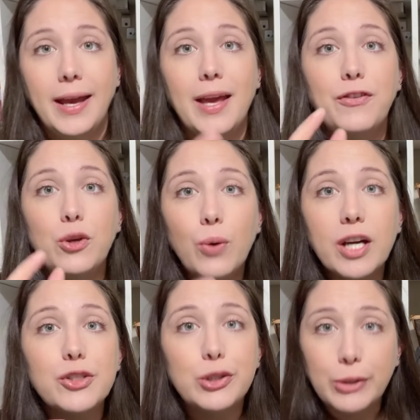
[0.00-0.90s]
If you
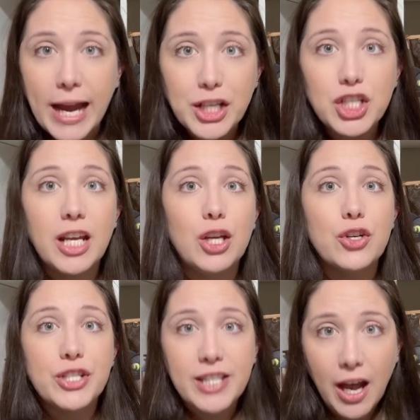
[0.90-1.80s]
are scratching it
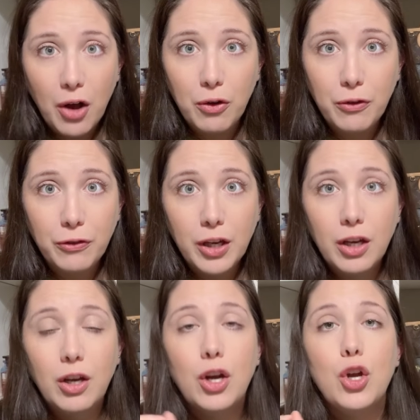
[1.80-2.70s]
yourself,
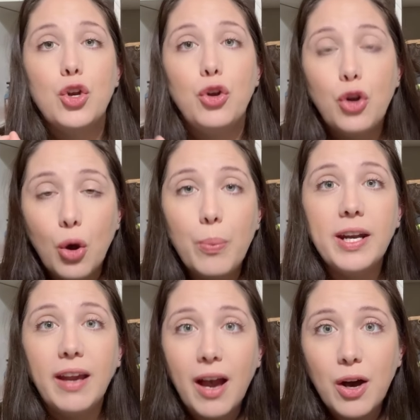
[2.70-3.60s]

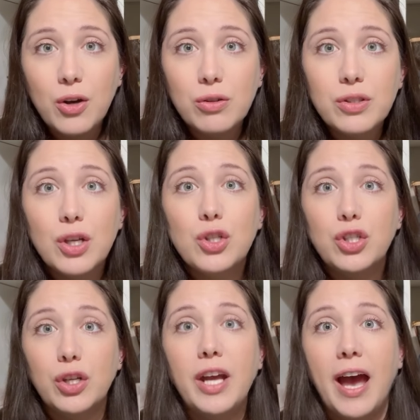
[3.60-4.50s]
nobody else should